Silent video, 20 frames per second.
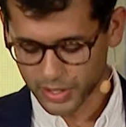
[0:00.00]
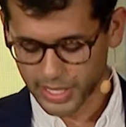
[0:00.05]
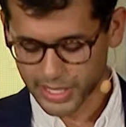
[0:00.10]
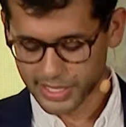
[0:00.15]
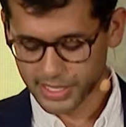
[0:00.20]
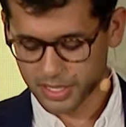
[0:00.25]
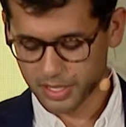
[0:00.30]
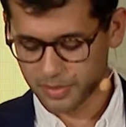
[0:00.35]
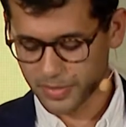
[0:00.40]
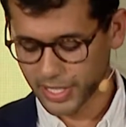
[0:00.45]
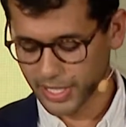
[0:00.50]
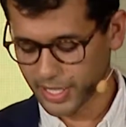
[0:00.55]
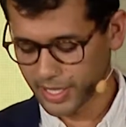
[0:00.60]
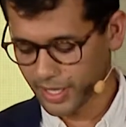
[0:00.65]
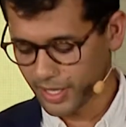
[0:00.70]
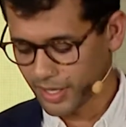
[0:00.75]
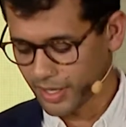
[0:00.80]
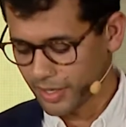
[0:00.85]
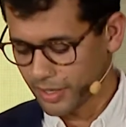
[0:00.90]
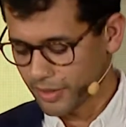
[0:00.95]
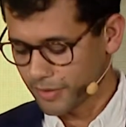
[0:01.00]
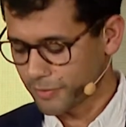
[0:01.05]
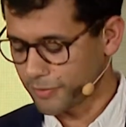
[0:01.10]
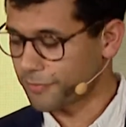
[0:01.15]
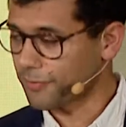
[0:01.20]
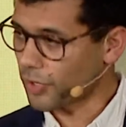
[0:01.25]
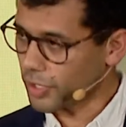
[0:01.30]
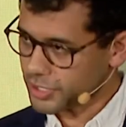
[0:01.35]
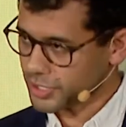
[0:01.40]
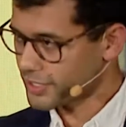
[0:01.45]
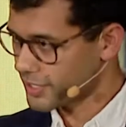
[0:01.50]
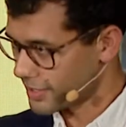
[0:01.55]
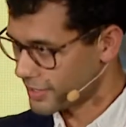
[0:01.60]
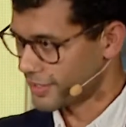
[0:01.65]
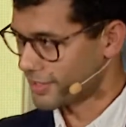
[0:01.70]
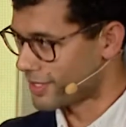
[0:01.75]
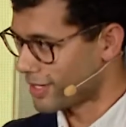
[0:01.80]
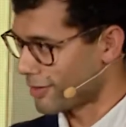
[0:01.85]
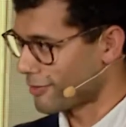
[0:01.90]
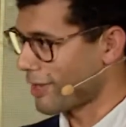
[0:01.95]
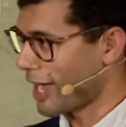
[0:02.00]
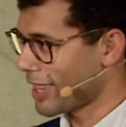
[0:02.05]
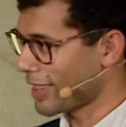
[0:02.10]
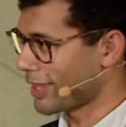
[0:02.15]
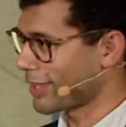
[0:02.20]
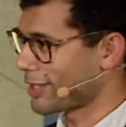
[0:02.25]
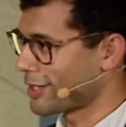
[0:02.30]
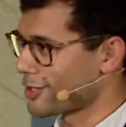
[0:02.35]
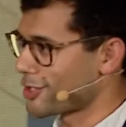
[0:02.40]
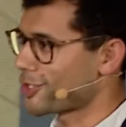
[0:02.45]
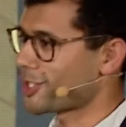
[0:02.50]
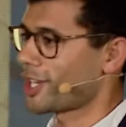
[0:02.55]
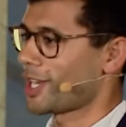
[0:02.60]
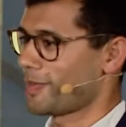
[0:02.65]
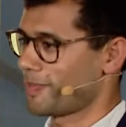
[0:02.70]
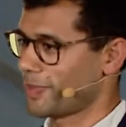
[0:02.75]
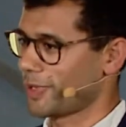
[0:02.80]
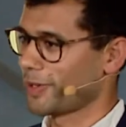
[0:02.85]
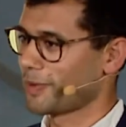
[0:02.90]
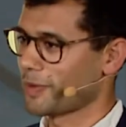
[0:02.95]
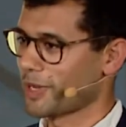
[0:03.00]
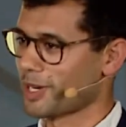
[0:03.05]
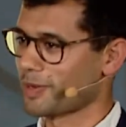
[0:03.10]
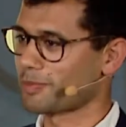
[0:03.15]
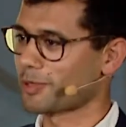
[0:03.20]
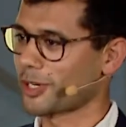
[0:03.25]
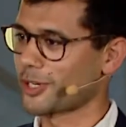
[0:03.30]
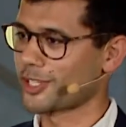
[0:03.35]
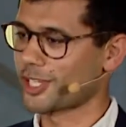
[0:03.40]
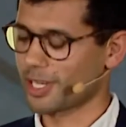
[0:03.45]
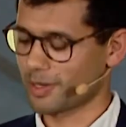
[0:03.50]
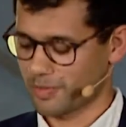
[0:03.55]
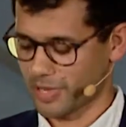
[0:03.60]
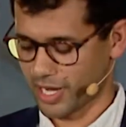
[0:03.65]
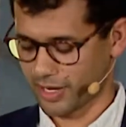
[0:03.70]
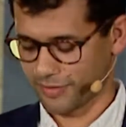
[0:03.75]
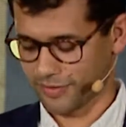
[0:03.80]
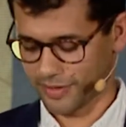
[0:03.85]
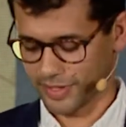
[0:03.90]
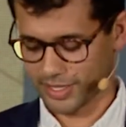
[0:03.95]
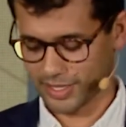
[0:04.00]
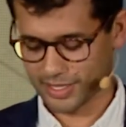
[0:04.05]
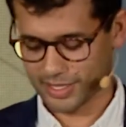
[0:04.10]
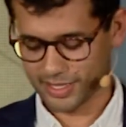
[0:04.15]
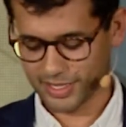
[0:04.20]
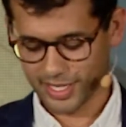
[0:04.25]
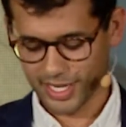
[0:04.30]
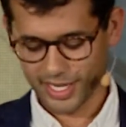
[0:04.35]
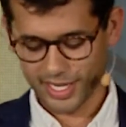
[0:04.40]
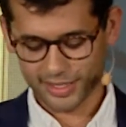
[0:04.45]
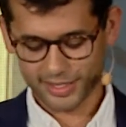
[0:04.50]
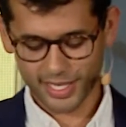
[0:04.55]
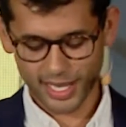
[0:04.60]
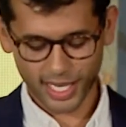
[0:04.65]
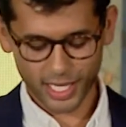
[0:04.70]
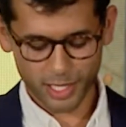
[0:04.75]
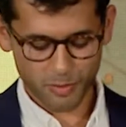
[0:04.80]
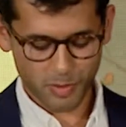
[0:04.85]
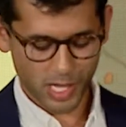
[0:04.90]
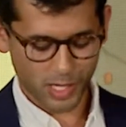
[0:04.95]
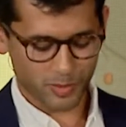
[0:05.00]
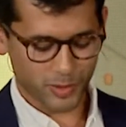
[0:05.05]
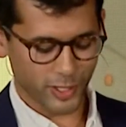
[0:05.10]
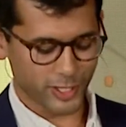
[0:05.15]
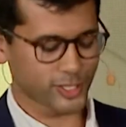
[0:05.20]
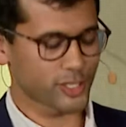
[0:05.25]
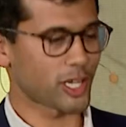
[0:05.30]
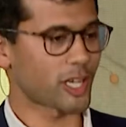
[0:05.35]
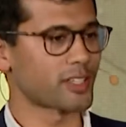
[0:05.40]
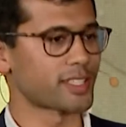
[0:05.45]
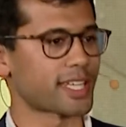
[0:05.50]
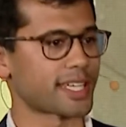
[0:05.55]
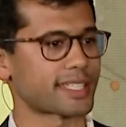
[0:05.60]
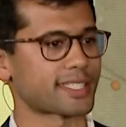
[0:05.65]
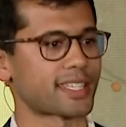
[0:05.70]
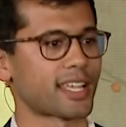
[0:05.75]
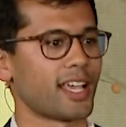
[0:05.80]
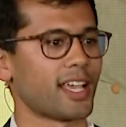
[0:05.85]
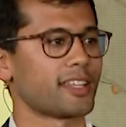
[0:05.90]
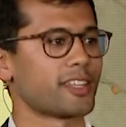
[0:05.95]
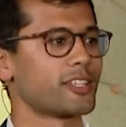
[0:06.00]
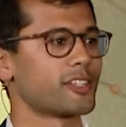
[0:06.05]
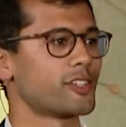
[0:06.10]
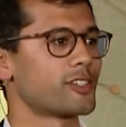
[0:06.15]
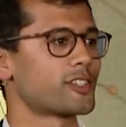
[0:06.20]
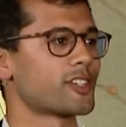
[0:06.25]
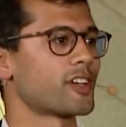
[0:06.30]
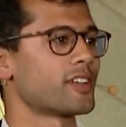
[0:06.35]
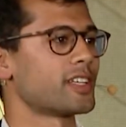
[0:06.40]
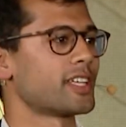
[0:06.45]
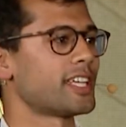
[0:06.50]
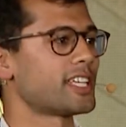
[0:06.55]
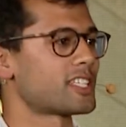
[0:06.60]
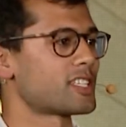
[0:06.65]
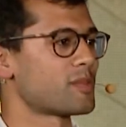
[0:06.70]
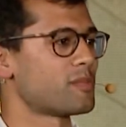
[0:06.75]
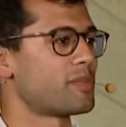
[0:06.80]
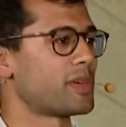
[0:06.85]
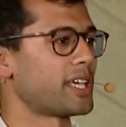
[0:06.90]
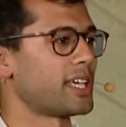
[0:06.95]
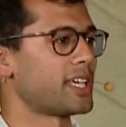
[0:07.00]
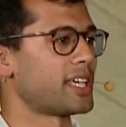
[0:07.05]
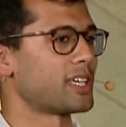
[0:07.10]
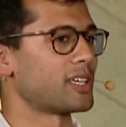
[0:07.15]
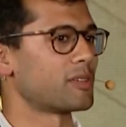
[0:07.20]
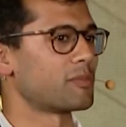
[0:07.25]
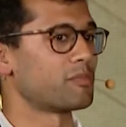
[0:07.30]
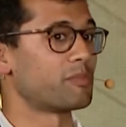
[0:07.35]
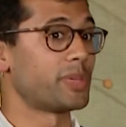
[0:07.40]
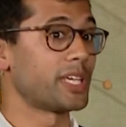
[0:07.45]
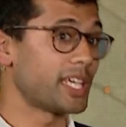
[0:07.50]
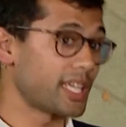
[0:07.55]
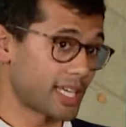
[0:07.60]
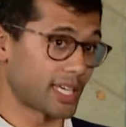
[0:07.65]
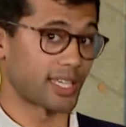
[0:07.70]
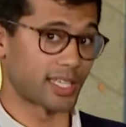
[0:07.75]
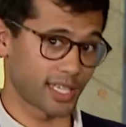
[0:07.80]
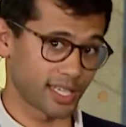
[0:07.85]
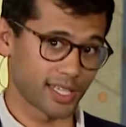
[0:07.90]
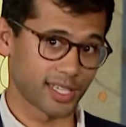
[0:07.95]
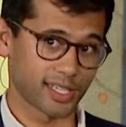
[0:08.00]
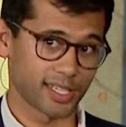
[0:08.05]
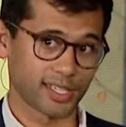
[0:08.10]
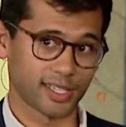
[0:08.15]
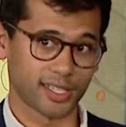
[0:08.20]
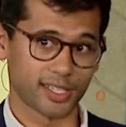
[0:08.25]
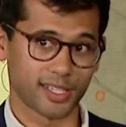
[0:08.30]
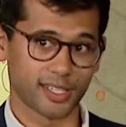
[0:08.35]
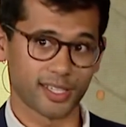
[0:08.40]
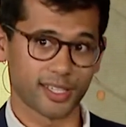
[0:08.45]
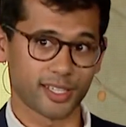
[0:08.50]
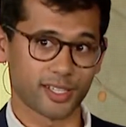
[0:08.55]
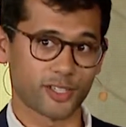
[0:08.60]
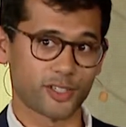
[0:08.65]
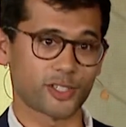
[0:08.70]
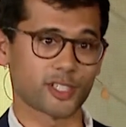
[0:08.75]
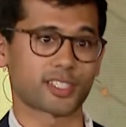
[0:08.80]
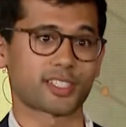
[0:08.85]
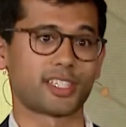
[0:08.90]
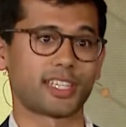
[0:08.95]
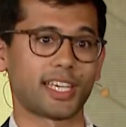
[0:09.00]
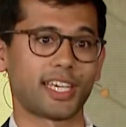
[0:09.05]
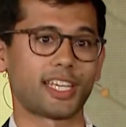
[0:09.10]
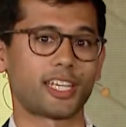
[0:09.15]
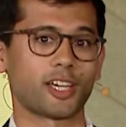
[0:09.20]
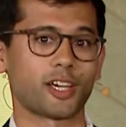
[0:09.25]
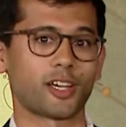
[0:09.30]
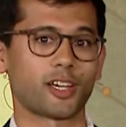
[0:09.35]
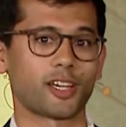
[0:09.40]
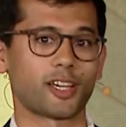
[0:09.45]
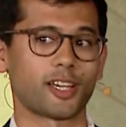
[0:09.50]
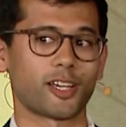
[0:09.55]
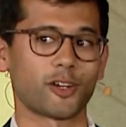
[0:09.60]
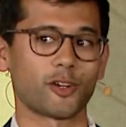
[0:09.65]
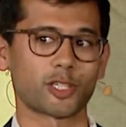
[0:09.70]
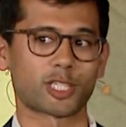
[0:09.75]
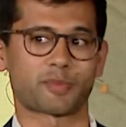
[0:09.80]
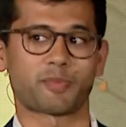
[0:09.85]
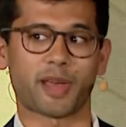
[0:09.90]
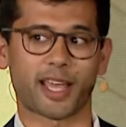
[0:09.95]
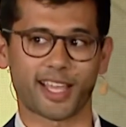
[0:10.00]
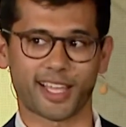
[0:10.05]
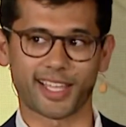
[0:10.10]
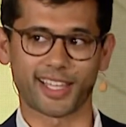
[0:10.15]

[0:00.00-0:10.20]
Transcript: us to be foxes rather than sheep when approaching benefits. Sally Wellborn told us that you don't need to be big, you just need chutzpah.